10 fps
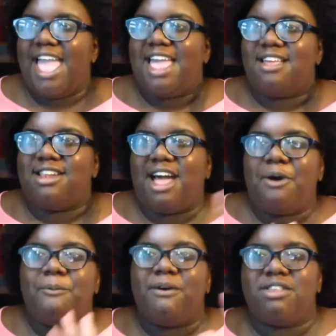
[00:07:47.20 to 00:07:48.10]
and
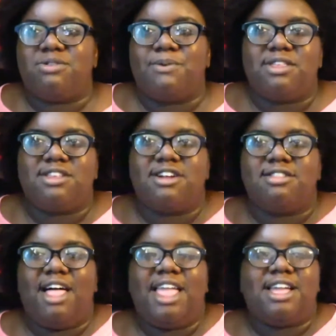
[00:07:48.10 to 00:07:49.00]
not once was there
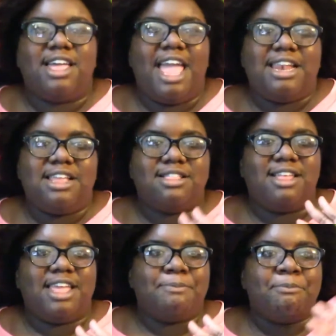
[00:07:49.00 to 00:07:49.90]
like any
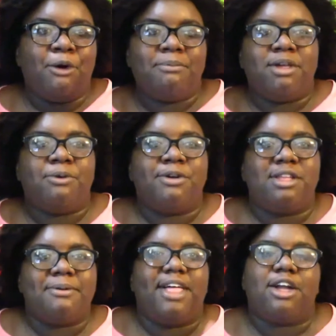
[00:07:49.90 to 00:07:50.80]
like moment where
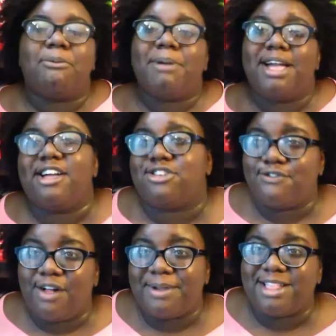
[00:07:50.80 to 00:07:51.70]
they were like, oh my gosh, I'm
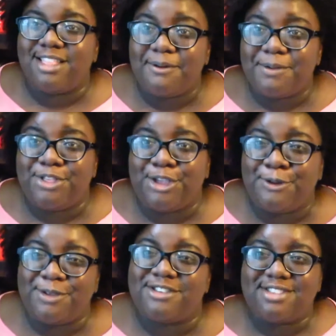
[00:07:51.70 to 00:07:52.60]
falling in love with
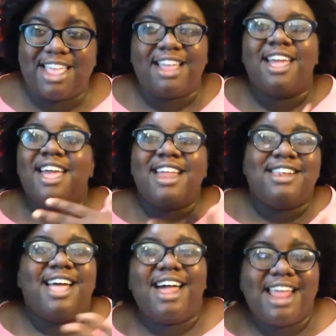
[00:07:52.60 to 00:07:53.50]
you. It's just like,
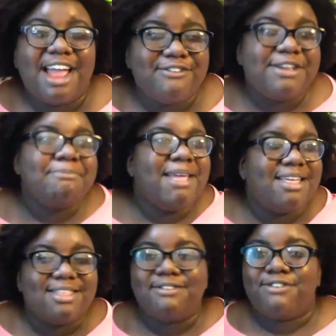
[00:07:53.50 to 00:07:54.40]
not every
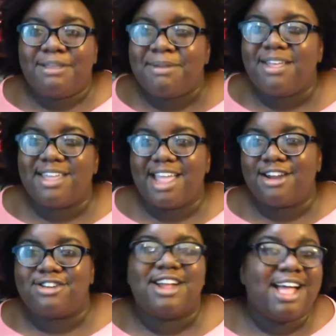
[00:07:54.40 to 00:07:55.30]
male and female
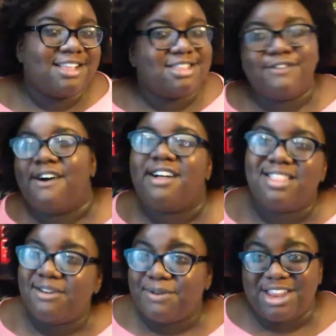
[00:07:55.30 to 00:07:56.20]
character has to fall in
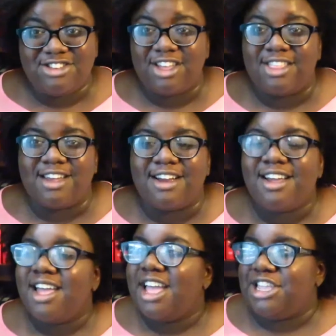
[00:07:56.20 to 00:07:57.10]
love with each other.
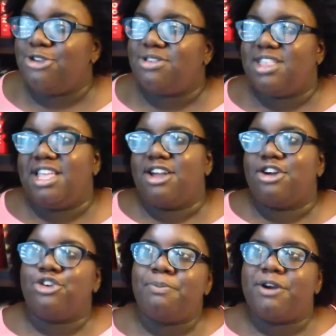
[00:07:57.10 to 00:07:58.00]
You see a
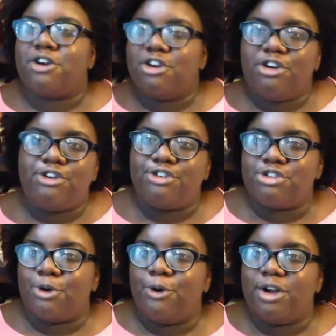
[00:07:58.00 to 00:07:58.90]
group of girls
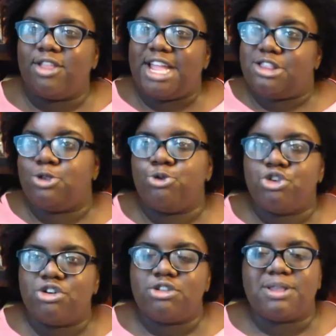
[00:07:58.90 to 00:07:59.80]
or like 2
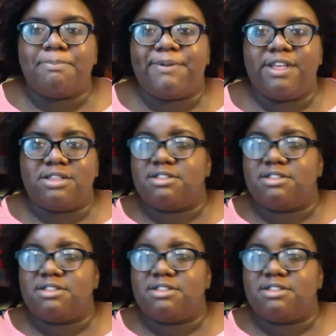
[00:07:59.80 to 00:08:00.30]
girls in books